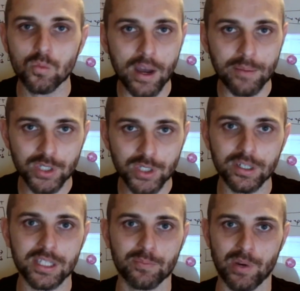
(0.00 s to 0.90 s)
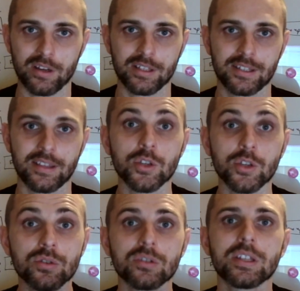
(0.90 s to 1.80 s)
Web 2 experience that
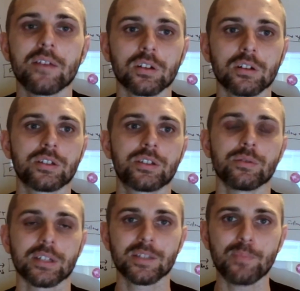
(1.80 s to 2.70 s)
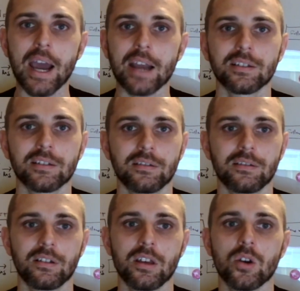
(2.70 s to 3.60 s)
users have learned to expect,
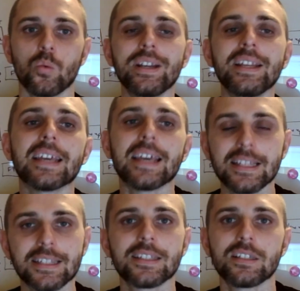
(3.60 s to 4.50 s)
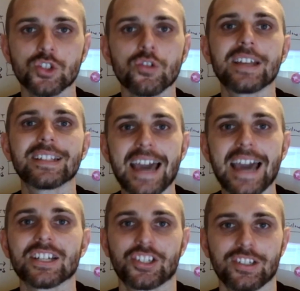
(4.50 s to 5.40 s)
we need instant
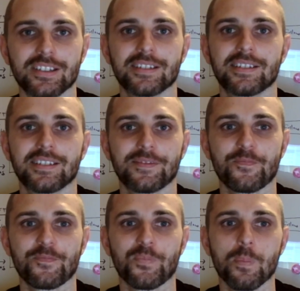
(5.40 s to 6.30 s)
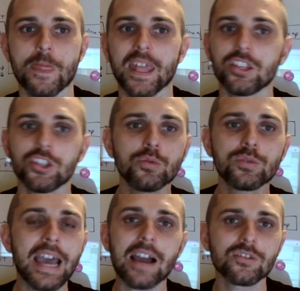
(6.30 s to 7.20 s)
transactions. U
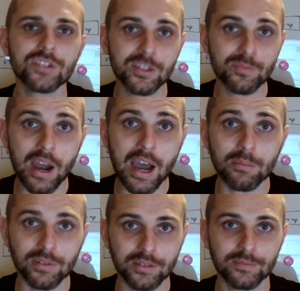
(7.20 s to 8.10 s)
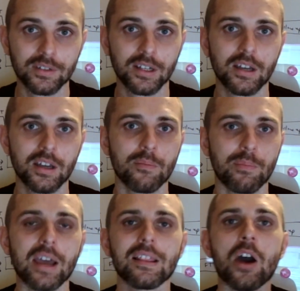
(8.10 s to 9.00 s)
tackles this problem
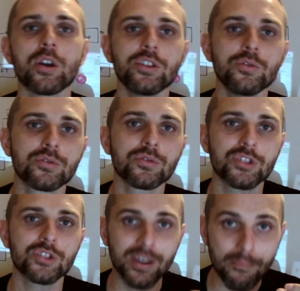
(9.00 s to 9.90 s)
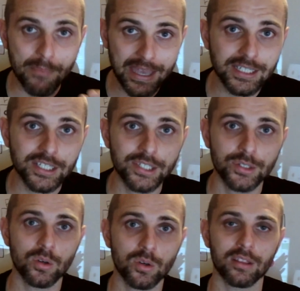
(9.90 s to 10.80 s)
by allowing users to mint
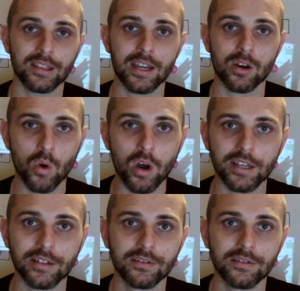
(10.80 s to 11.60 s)
U on layer 1,